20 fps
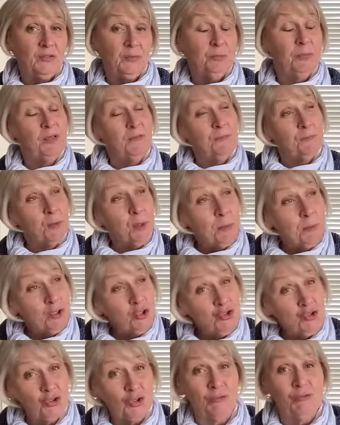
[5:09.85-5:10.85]
But the
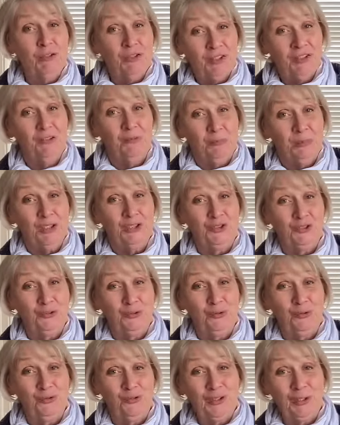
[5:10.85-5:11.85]
majority of my
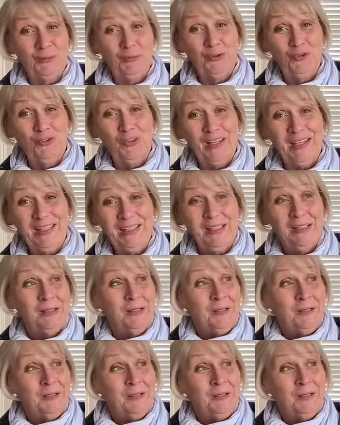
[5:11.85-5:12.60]
students, I would say,